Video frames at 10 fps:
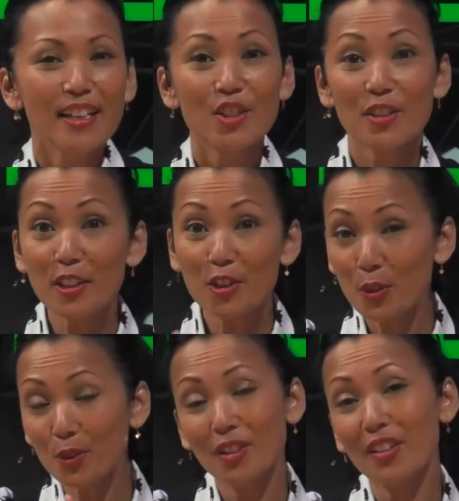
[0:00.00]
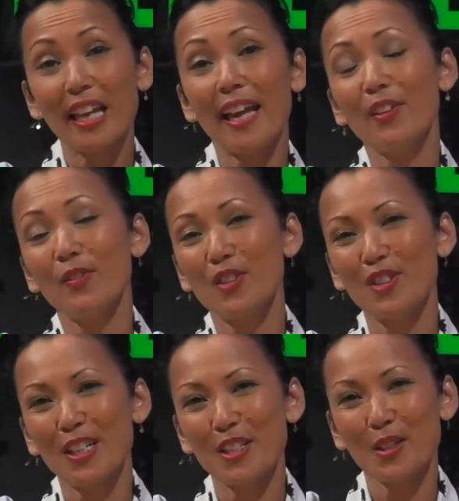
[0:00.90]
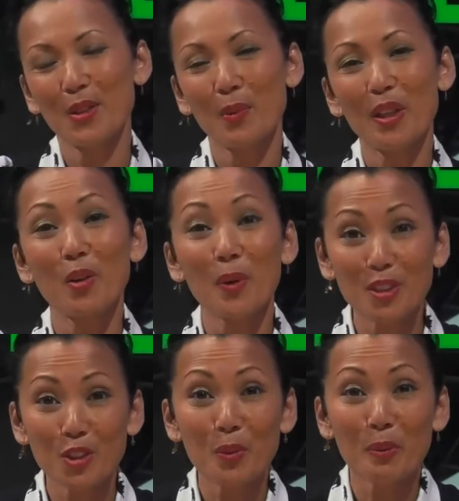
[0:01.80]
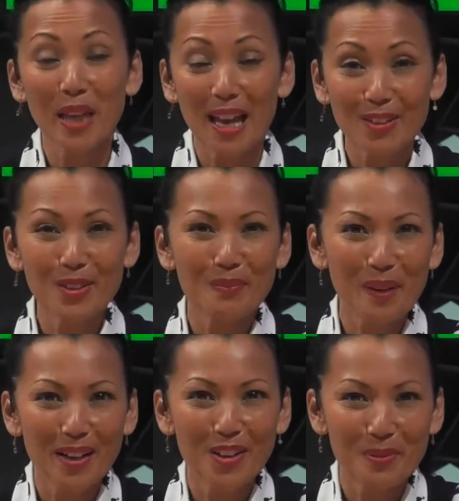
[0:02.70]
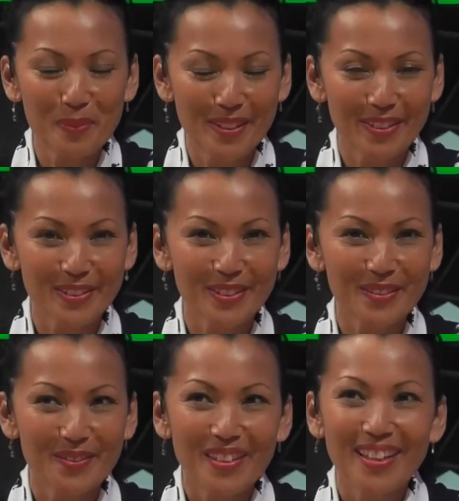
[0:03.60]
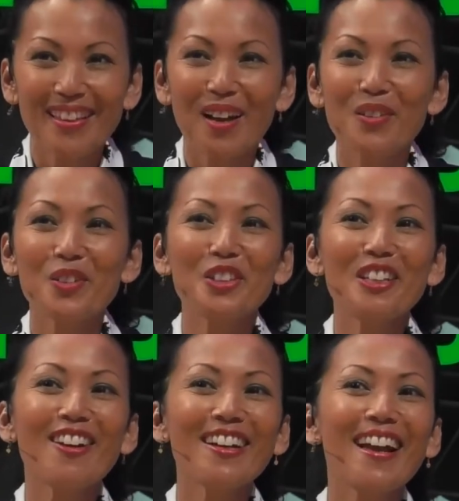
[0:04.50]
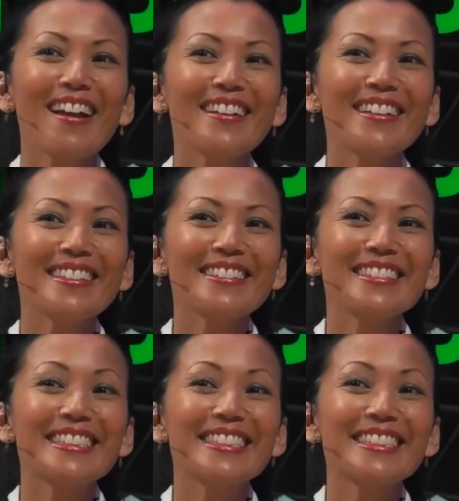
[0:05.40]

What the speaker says: Stay tuned till the end of the session where the questions will be answered by our speakers. Now, good luck, Hank.